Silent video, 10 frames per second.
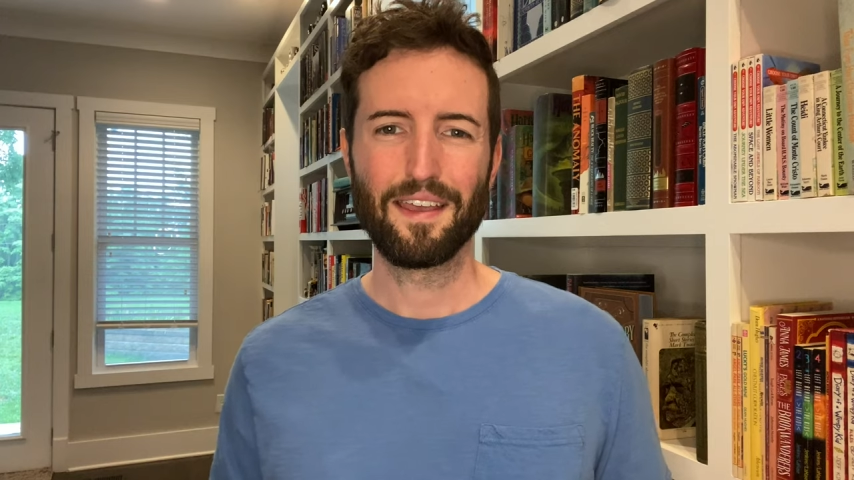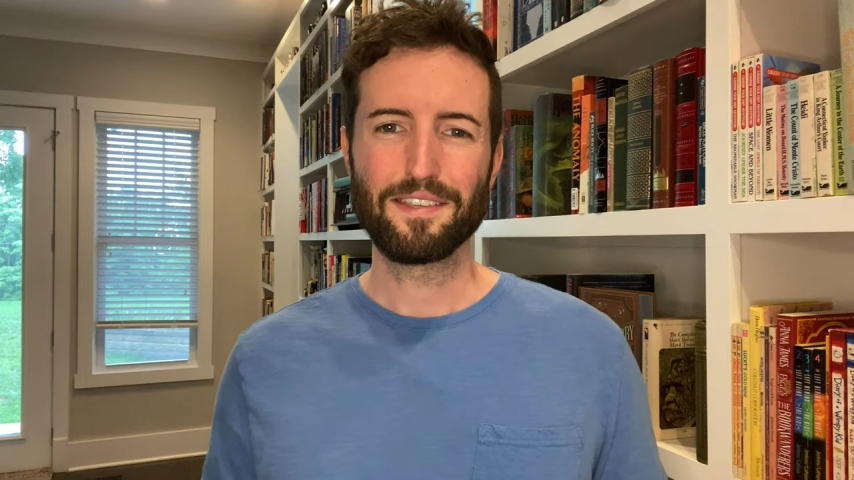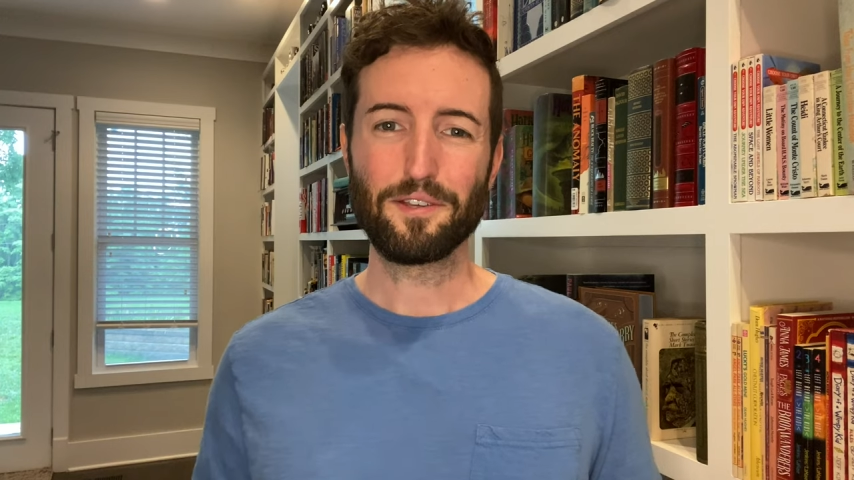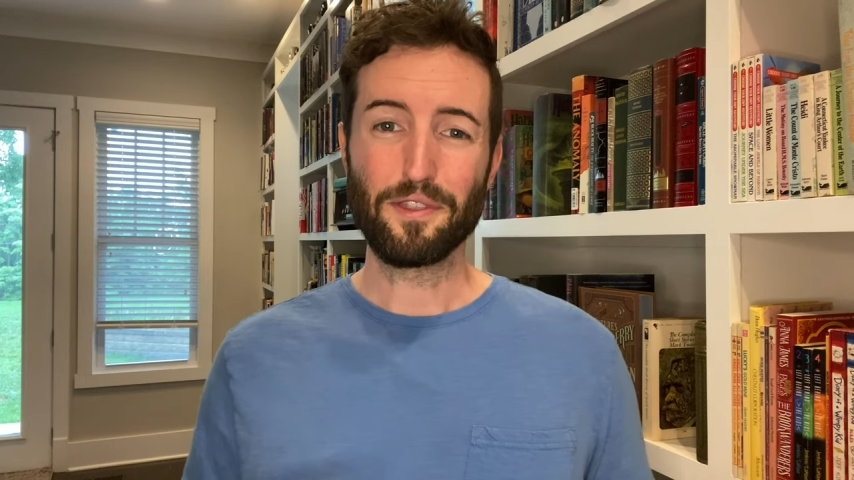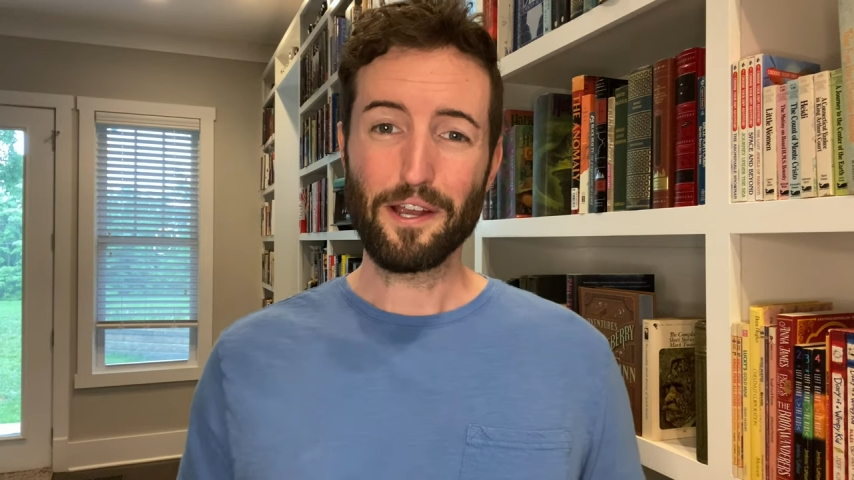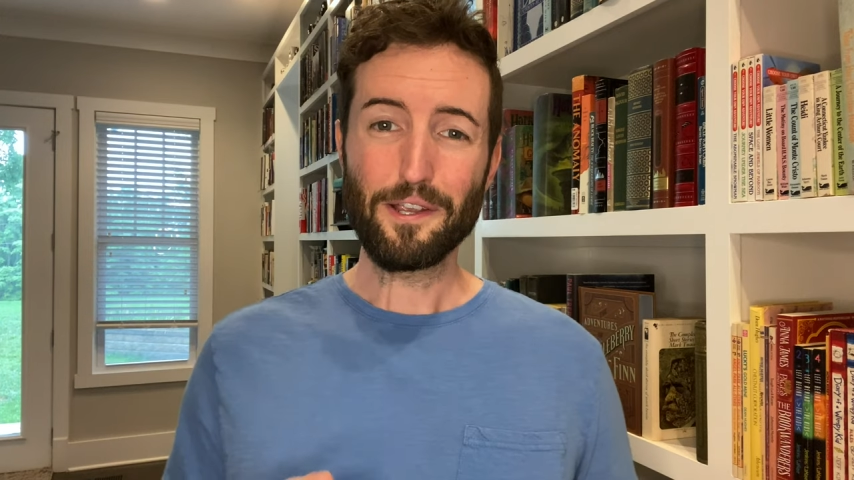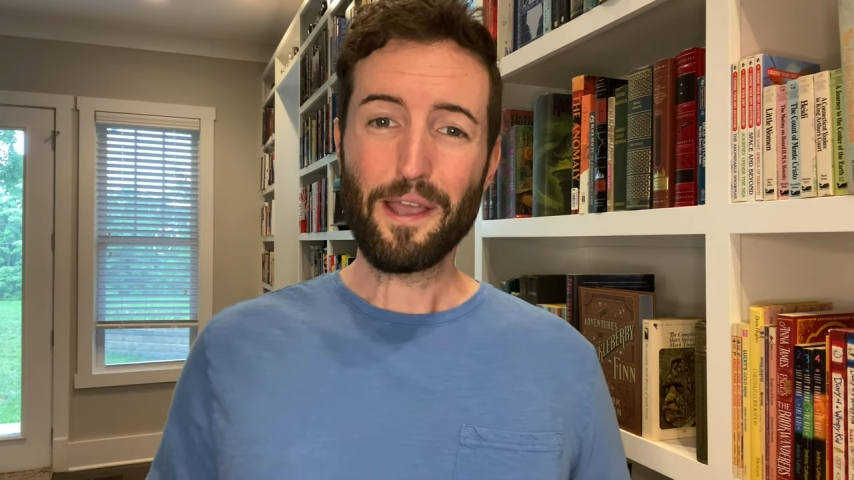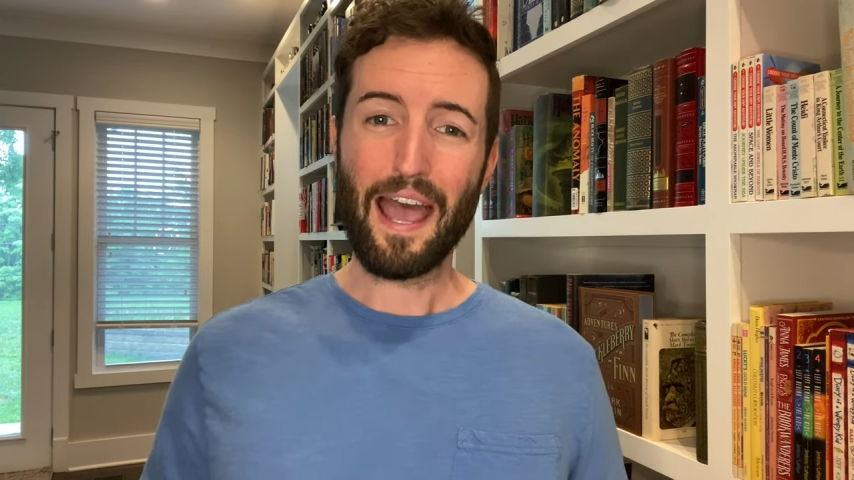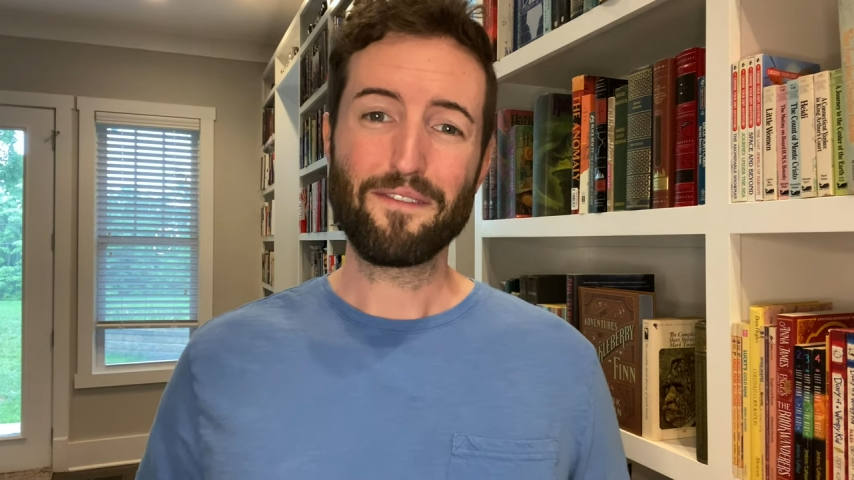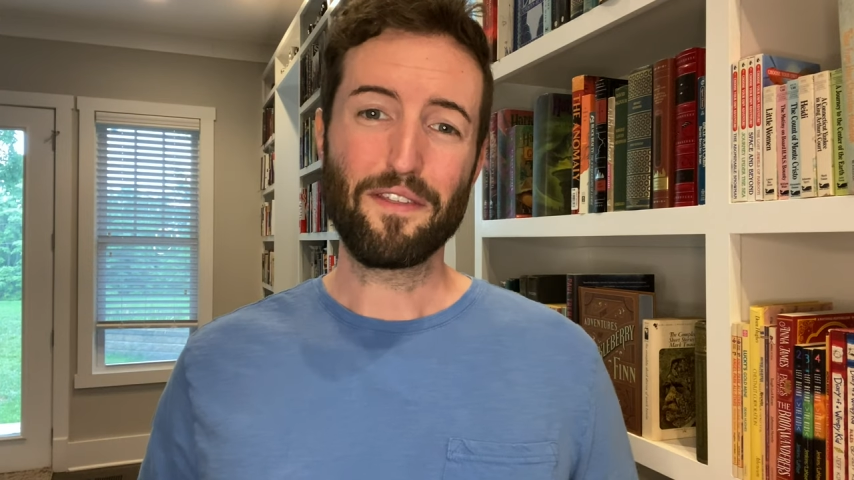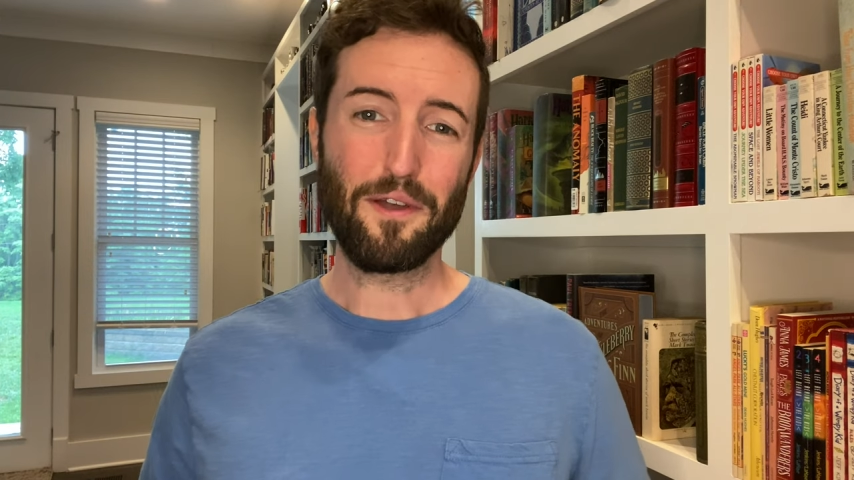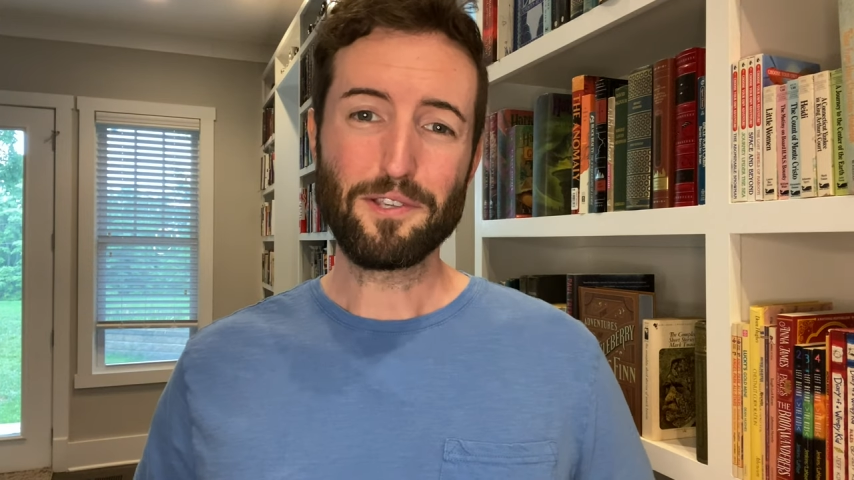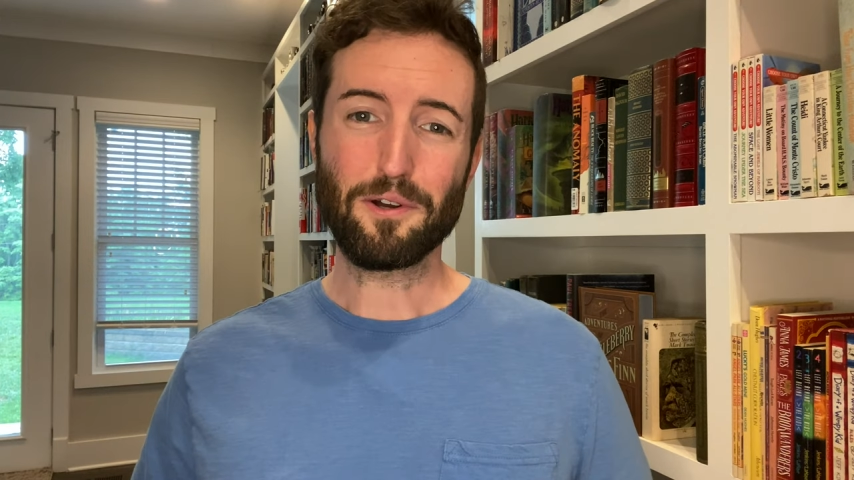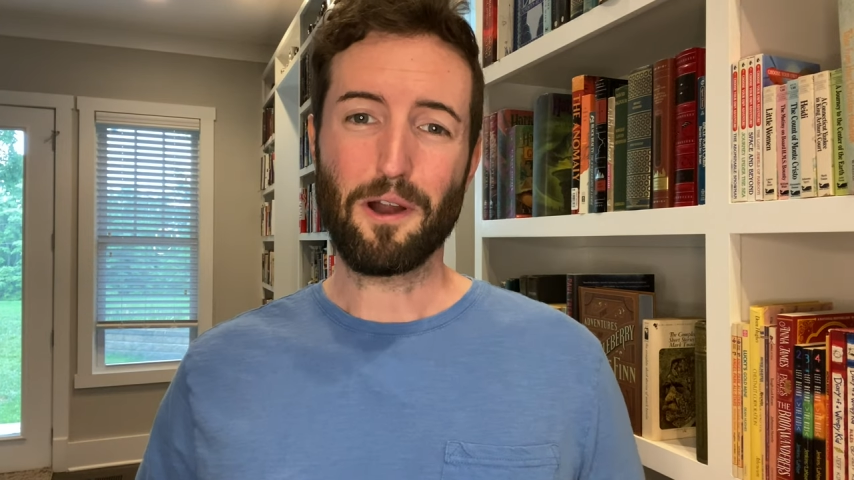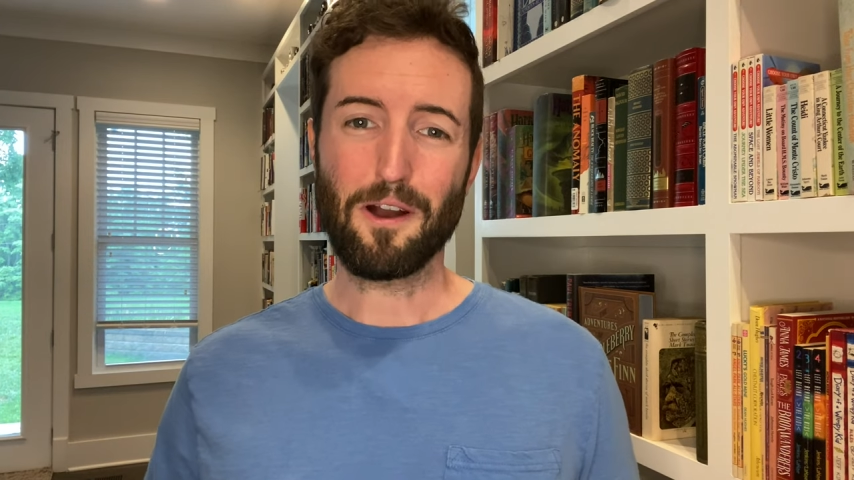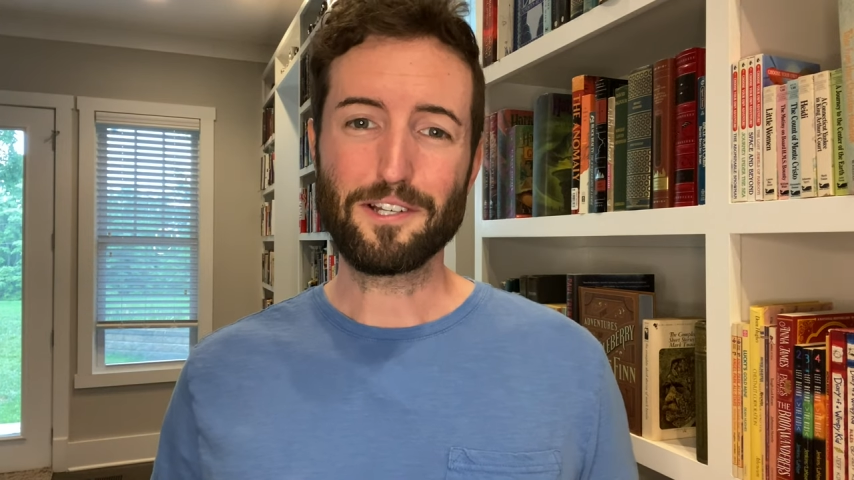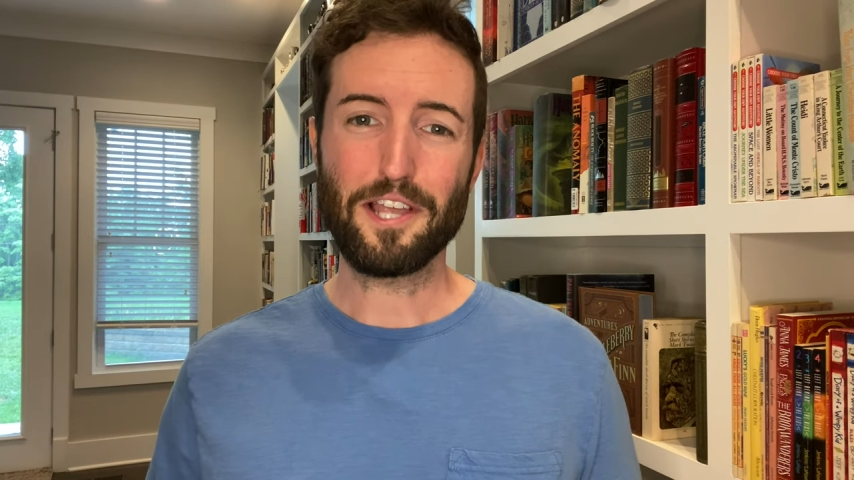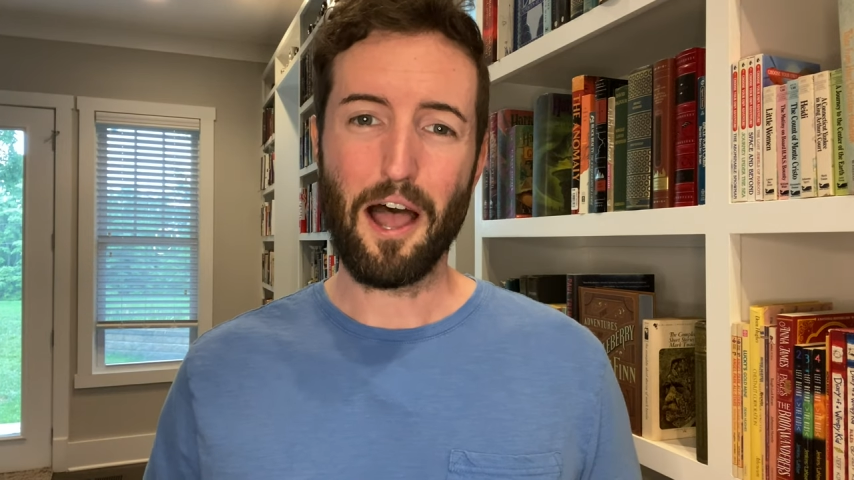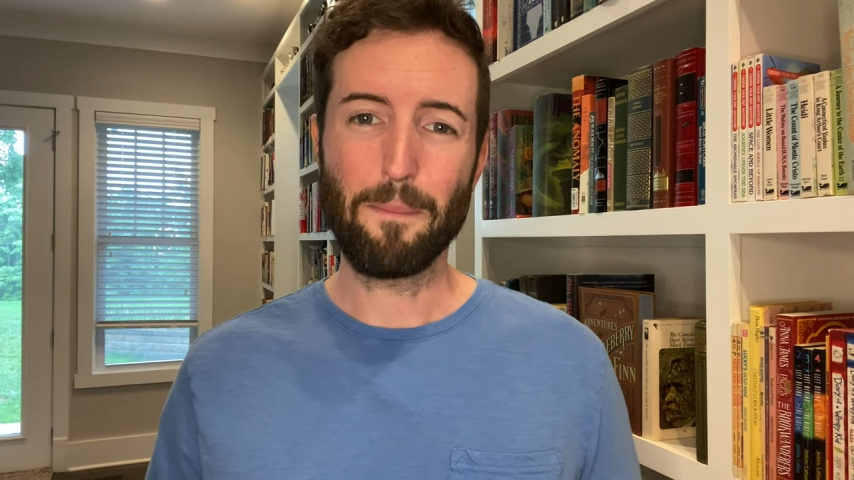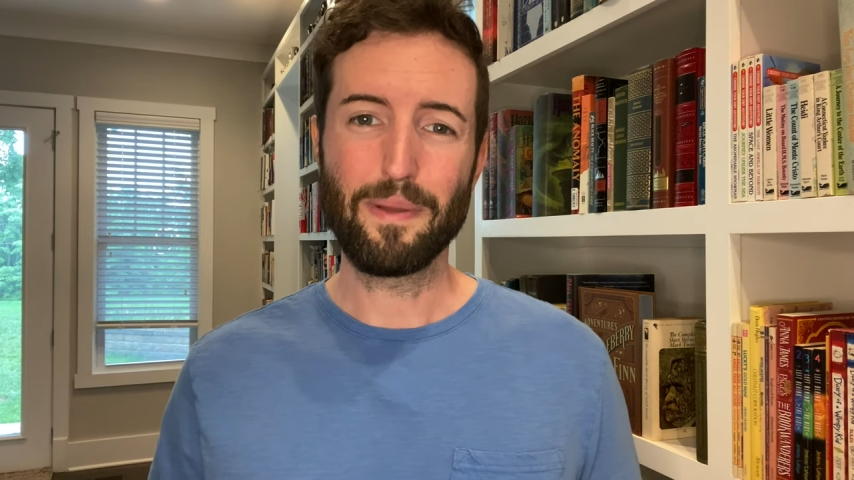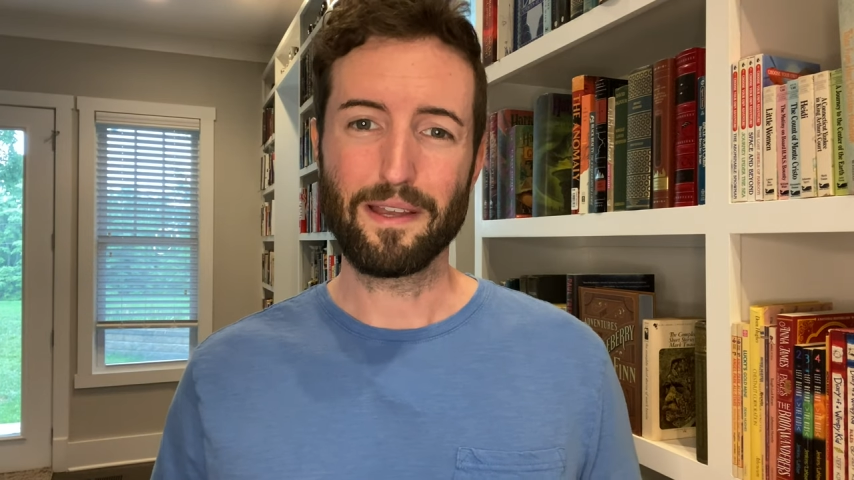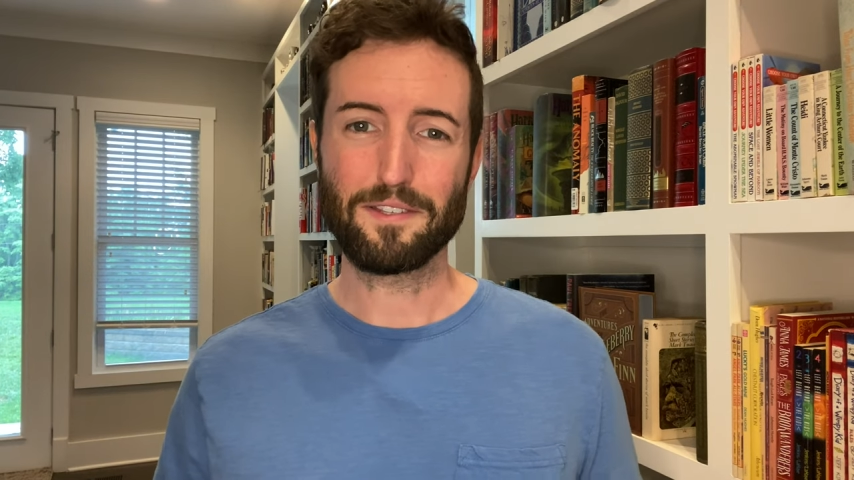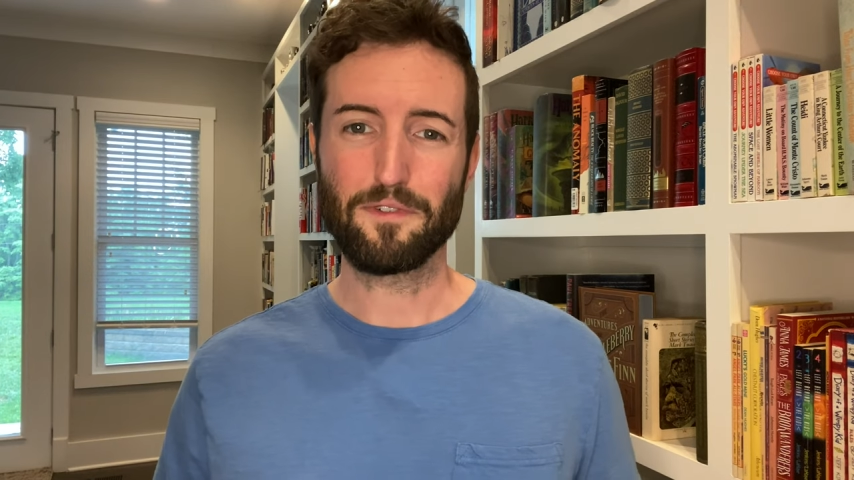So there you have it. Those are our top picks